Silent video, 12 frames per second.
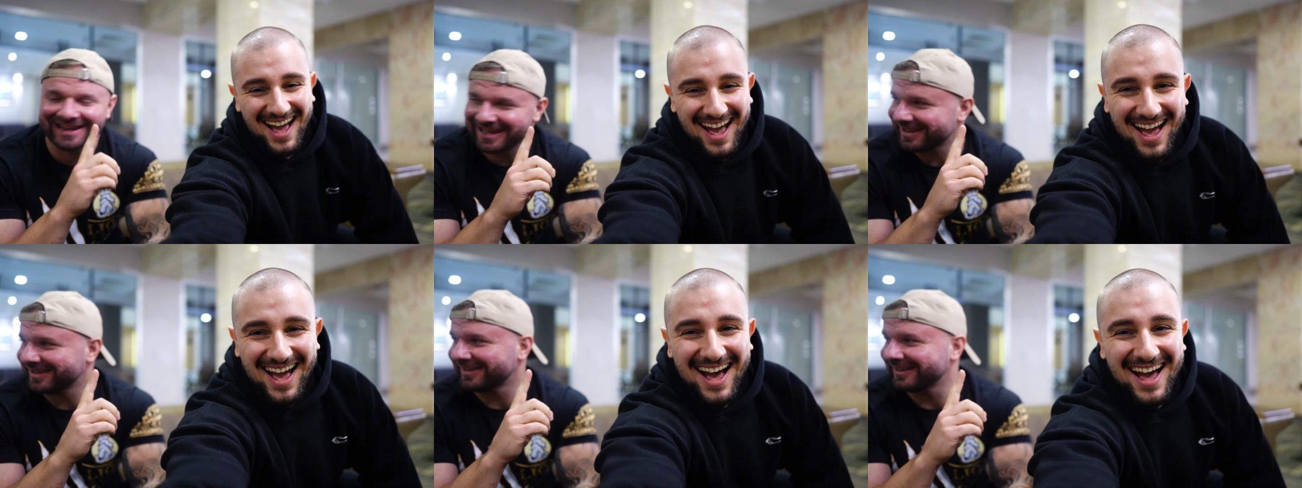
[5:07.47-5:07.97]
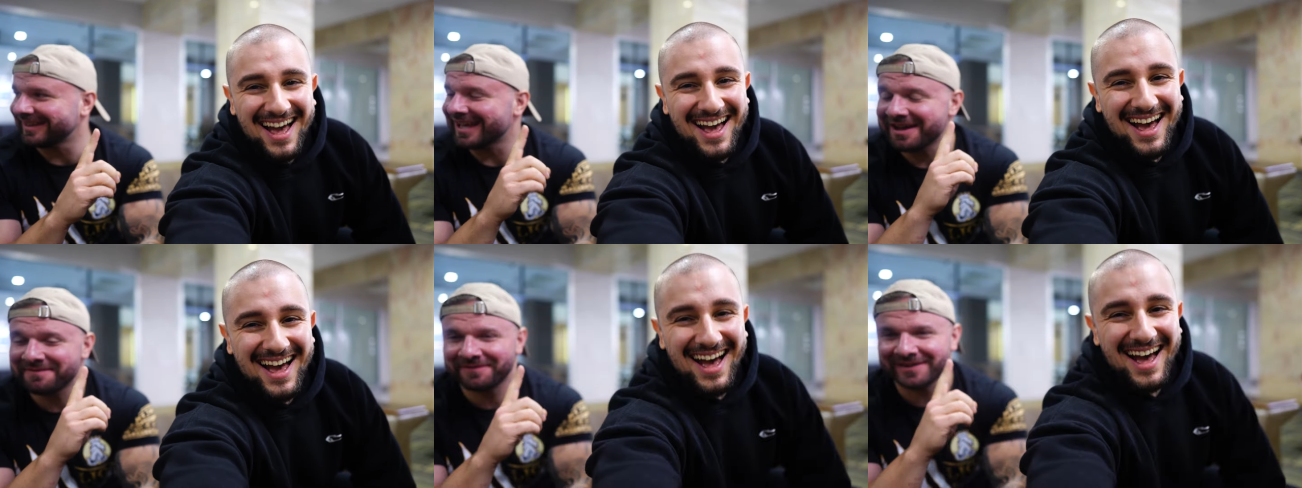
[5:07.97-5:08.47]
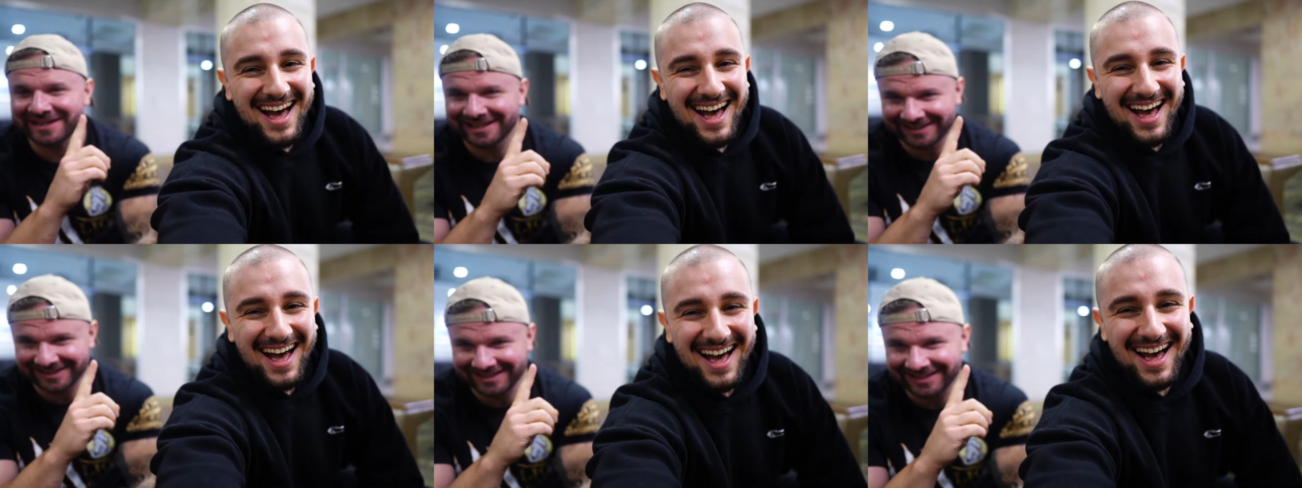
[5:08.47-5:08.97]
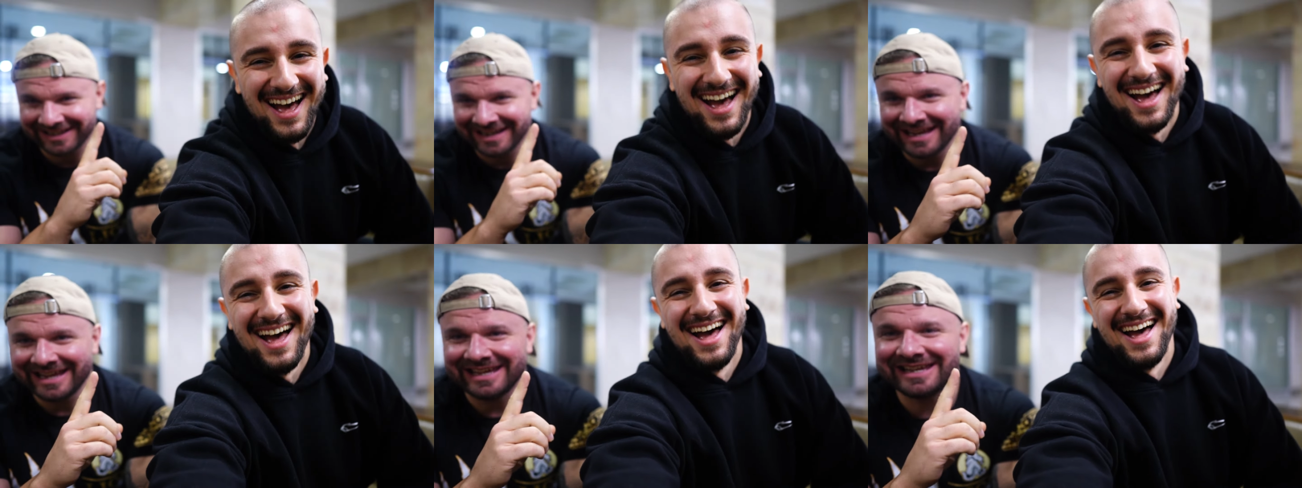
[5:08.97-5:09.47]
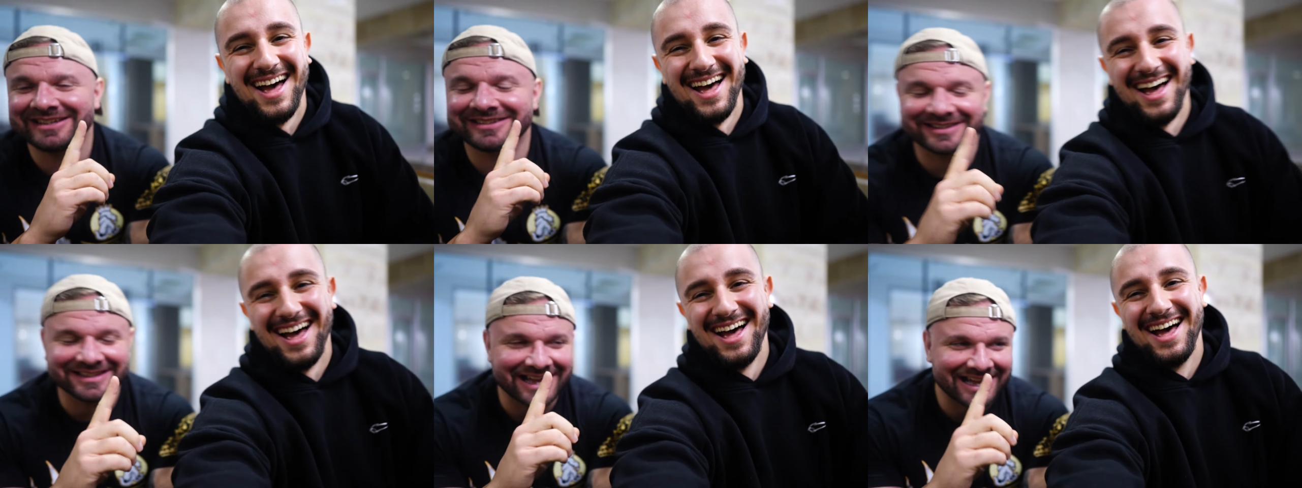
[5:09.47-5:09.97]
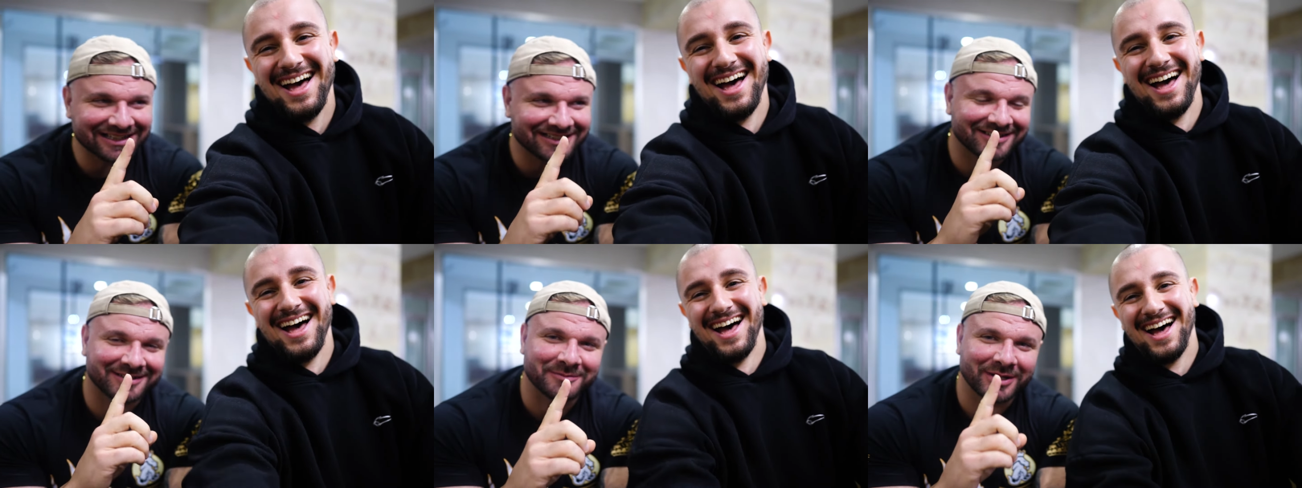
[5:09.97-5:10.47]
Speaker 1: hand. Definitely, it's not the small.